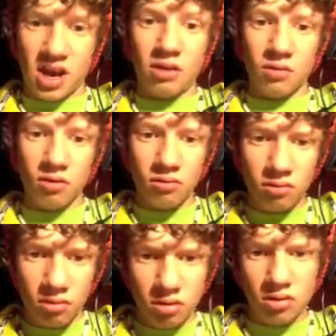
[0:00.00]
I don't
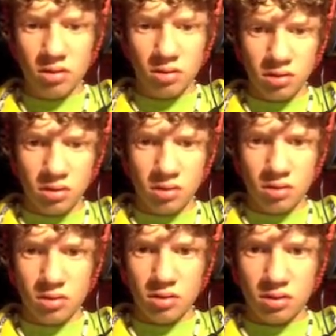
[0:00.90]
know. Exactly.
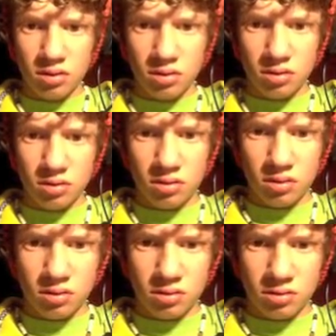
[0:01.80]
That'd be
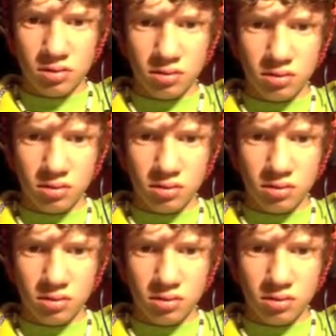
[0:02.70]
so funny.